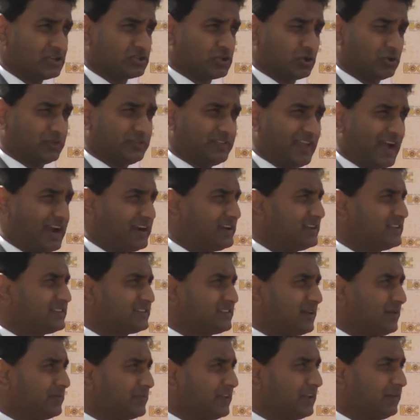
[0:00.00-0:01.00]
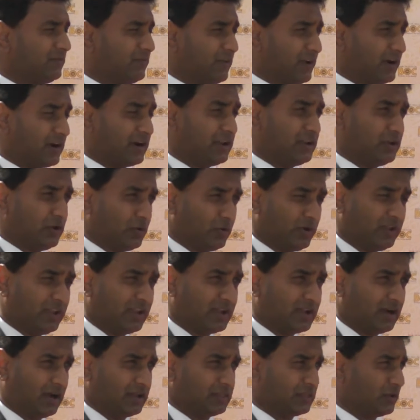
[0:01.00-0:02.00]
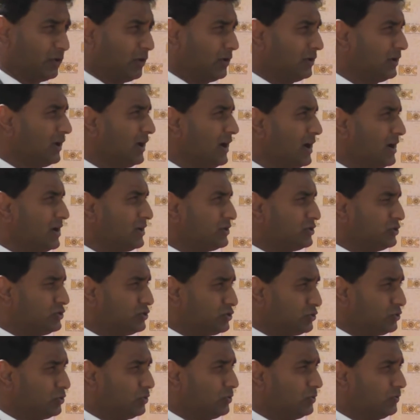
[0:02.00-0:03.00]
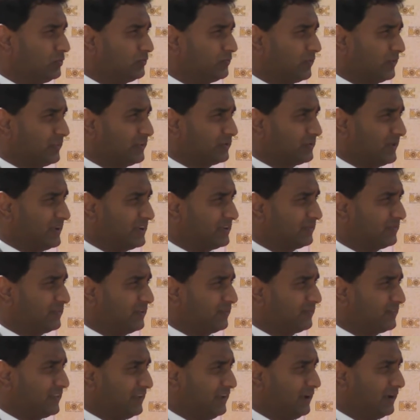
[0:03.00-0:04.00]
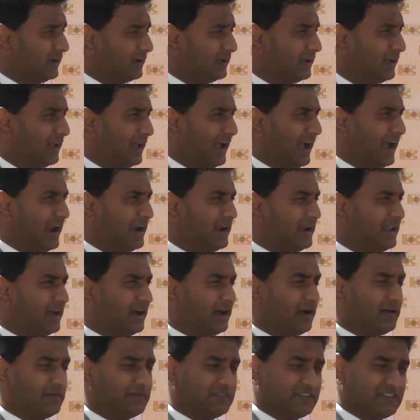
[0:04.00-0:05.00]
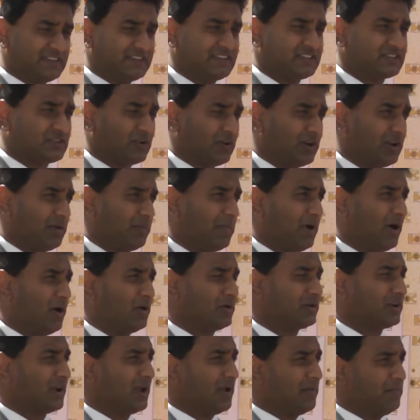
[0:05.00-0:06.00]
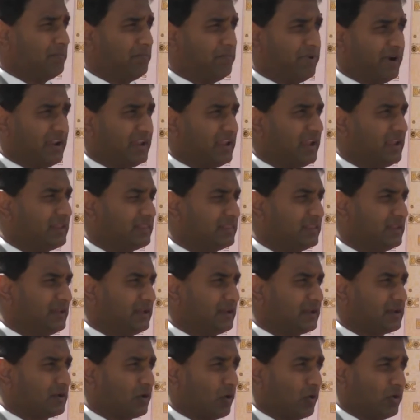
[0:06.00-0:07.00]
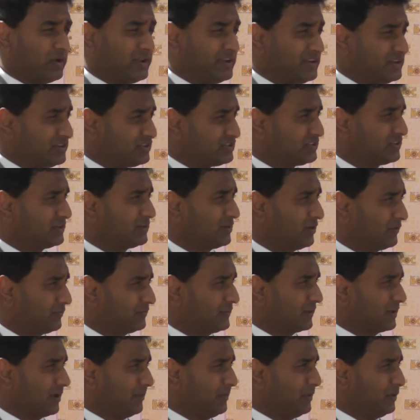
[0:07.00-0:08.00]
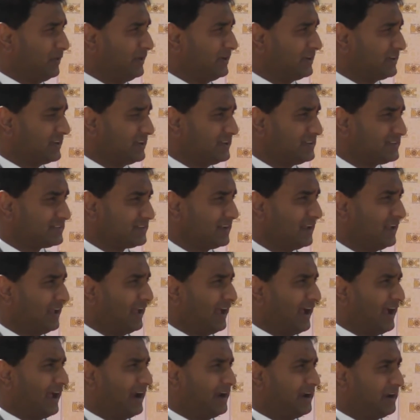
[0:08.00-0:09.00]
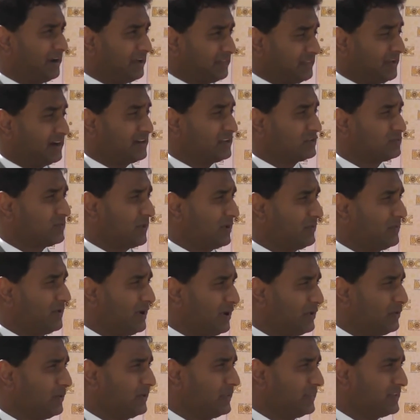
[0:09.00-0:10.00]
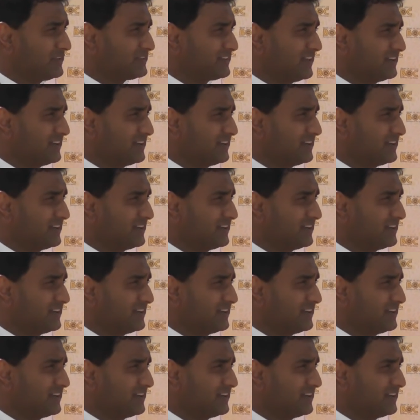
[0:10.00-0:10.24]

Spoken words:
So that is something very unique, I thought, to do for the 25th year, and this is all about bringing the cohesion of the communities, and that is why we are doing this